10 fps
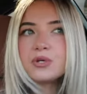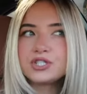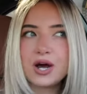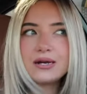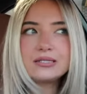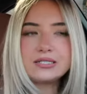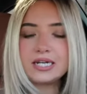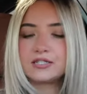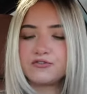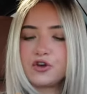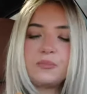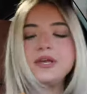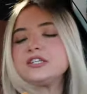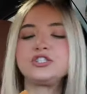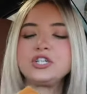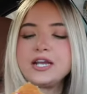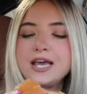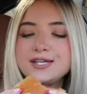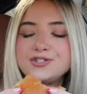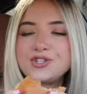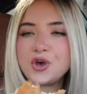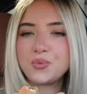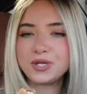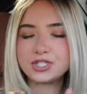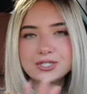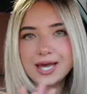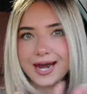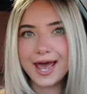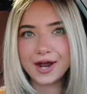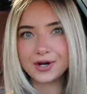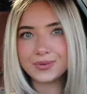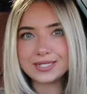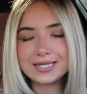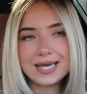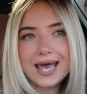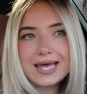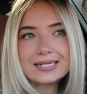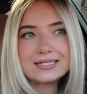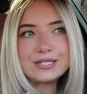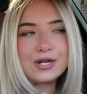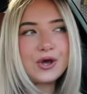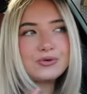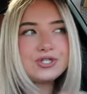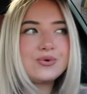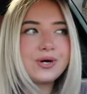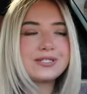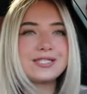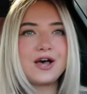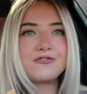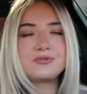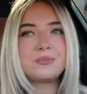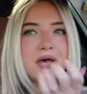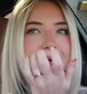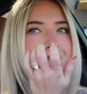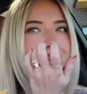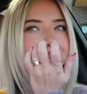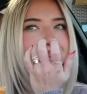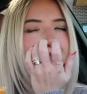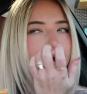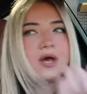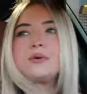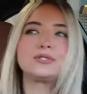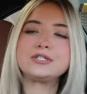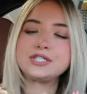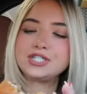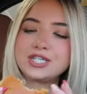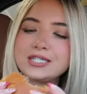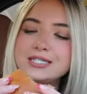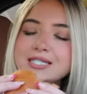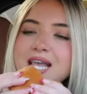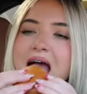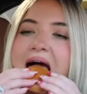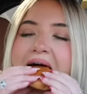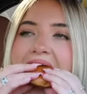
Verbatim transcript: I was not in a state to film yesterday, so we just kind of had our Raising Canes, you know, to ourselves, but ugh, it was delicious.